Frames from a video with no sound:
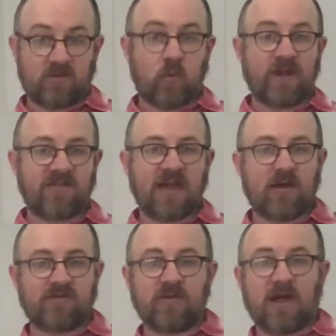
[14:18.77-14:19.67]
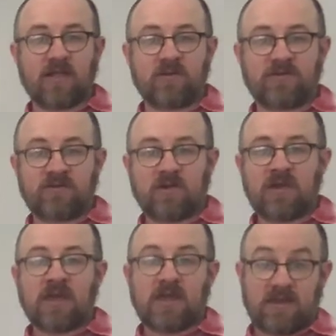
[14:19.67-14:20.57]
$20,000
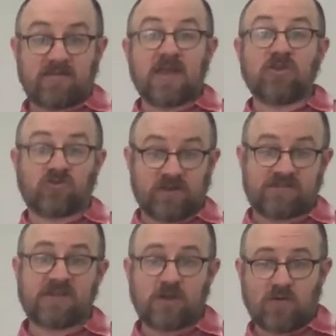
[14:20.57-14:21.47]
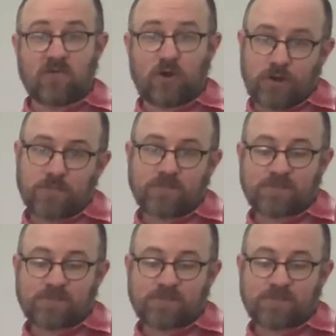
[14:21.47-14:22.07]
is interest that you've earned.